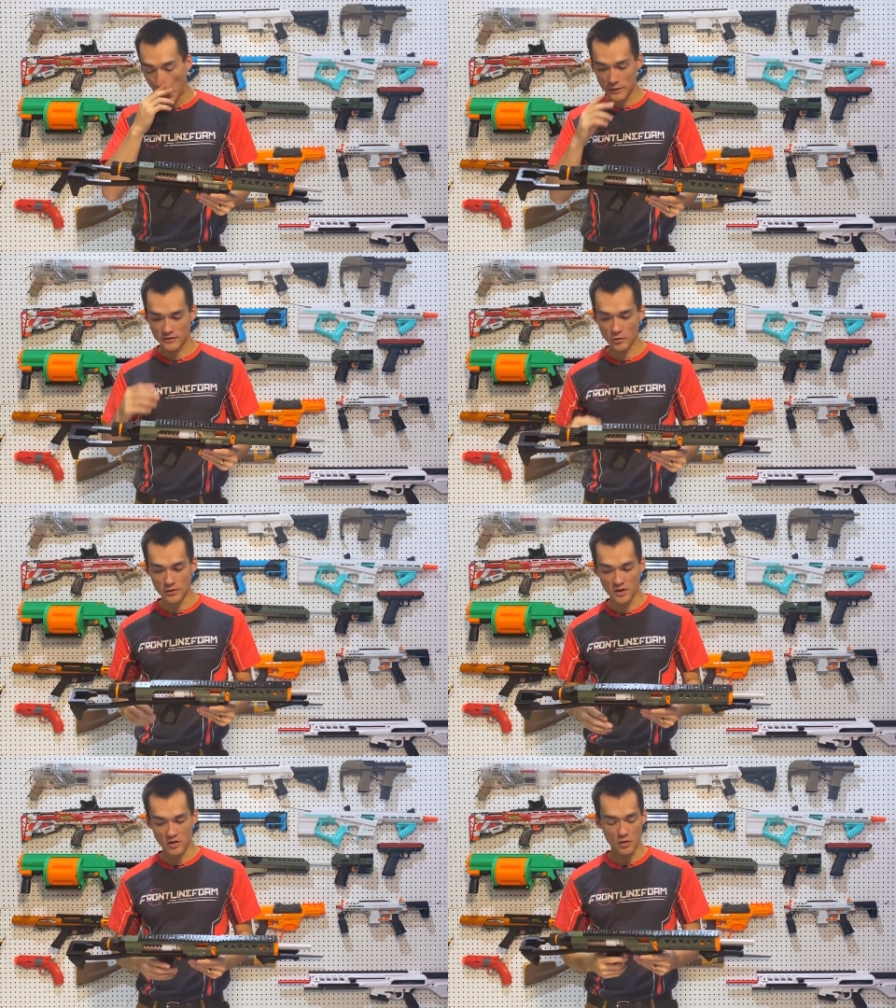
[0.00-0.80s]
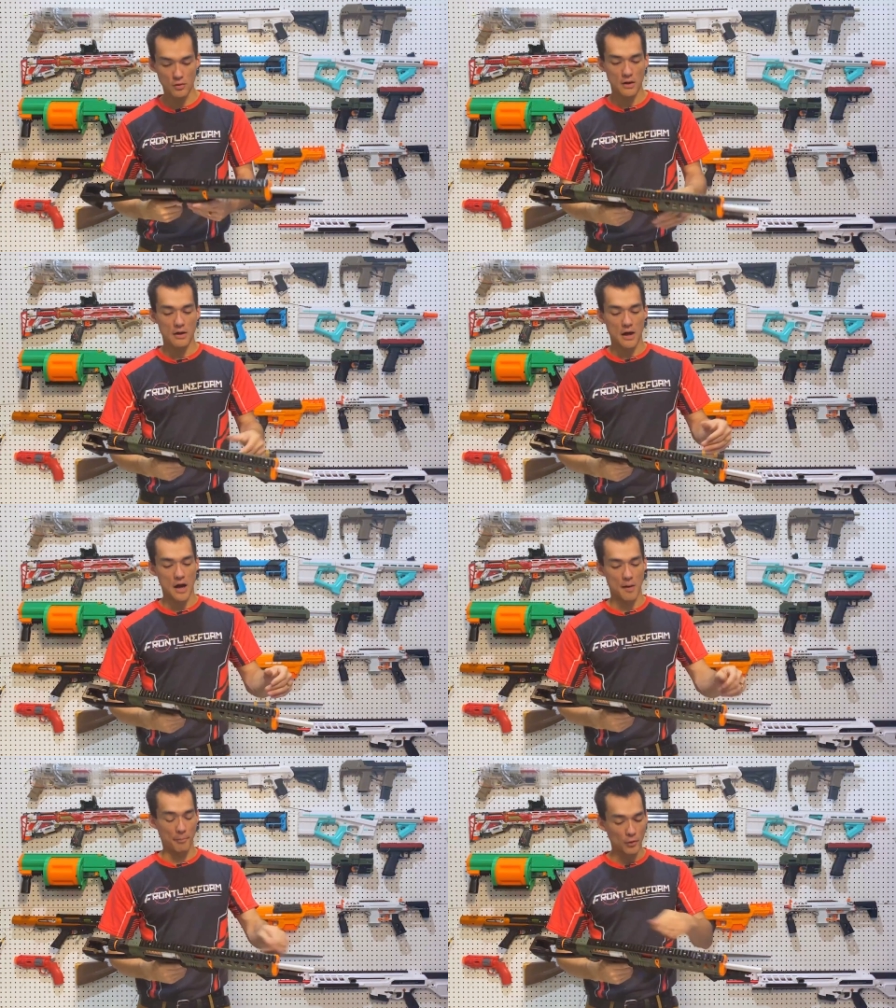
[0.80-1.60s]
so you can do
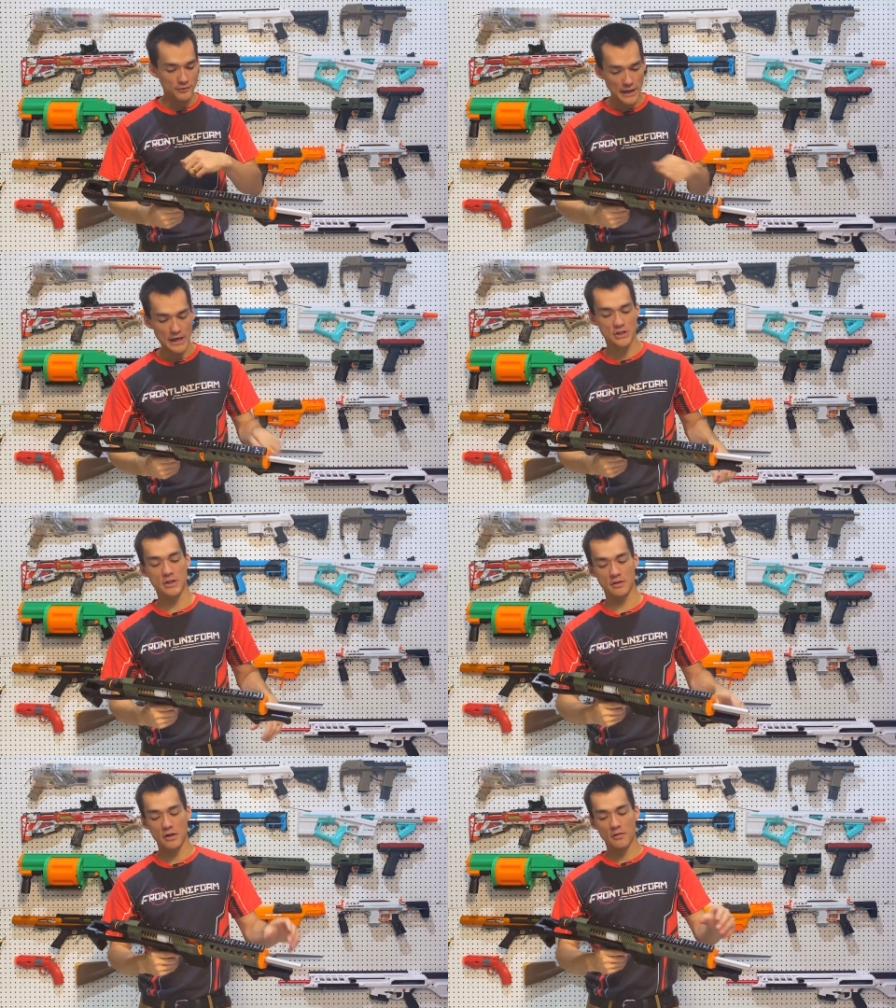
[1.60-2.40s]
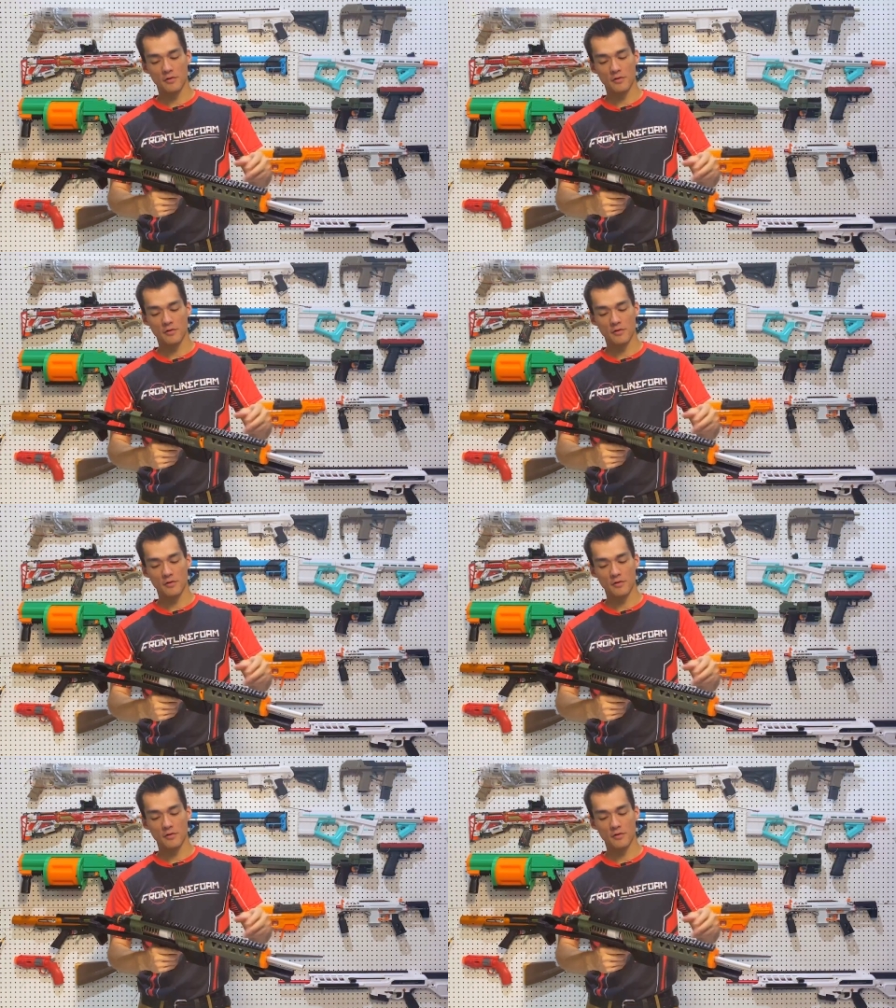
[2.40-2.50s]
bolt action,